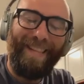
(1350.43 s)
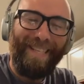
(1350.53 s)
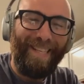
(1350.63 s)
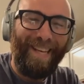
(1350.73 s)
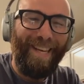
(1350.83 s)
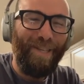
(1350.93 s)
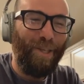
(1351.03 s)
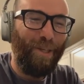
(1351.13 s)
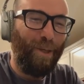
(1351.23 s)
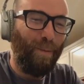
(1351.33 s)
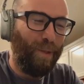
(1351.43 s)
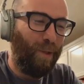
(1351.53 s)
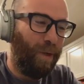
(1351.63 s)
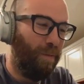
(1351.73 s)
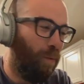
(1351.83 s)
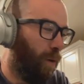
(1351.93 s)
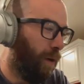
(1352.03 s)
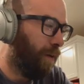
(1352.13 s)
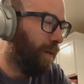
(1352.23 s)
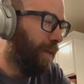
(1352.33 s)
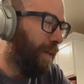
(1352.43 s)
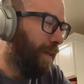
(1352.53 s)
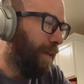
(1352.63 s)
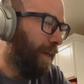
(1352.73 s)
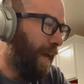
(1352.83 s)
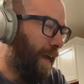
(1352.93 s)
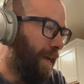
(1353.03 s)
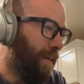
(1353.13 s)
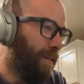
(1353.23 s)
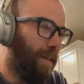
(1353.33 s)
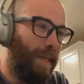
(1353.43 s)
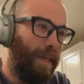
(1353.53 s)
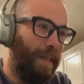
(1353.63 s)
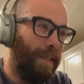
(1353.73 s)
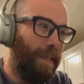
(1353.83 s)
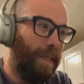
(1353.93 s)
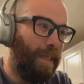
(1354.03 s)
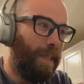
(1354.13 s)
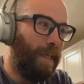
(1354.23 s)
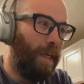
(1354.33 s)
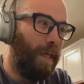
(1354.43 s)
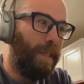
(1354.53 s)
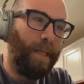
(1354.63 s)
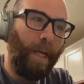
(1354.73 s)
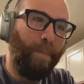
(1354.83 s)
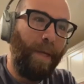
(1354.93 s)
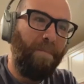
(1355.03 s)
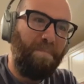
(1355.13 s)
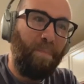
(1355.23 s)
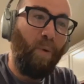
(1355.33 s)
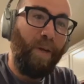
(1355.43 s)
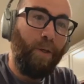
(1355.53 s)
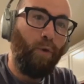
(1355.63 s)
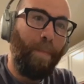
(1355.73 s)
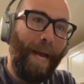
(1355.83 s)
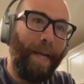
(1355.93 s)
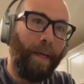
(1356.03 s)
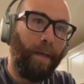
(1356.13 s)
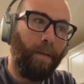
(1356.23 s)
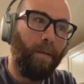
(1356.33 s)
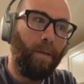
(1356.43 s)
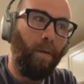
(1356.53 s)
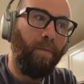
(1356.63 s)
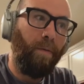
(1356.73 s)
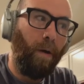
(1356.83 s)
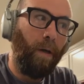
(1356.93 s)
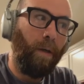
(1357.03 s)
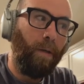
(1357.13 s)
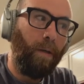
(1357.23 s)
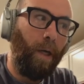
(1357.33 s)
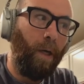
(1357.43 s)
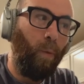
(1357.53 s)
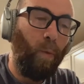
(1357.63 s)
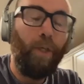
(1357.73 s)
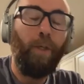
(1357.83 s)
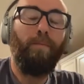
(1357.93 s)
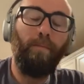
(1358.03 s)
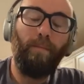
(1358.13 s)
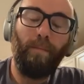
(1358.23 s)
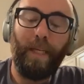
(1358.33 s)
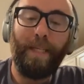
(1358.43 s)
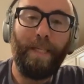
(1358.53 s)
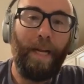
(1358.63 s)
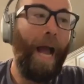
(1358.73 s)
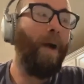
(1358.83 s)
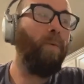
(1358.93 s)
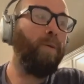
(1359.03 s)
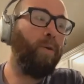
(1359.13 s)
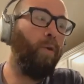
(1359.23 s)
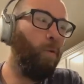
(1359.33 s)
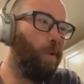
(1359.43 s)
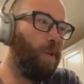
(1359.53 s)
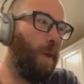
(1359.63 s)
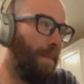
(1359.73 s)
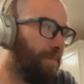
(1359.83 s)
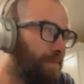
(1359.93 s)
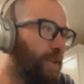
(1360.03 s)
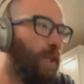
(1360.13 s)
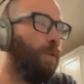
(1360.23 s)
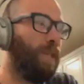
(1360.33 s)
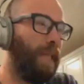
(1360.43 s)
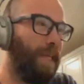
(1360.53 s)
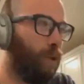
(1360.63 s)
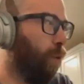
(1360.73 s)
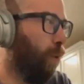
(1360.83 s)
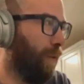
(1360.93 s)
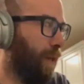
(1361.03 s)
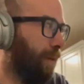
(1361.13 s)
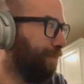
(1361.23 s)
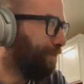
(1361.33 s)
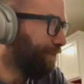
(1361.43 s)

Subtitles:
That's the kind of shit she was looking for, and it's kind of been pretty dramatic so far, which, like I said, I was cool with. She was less cool with it.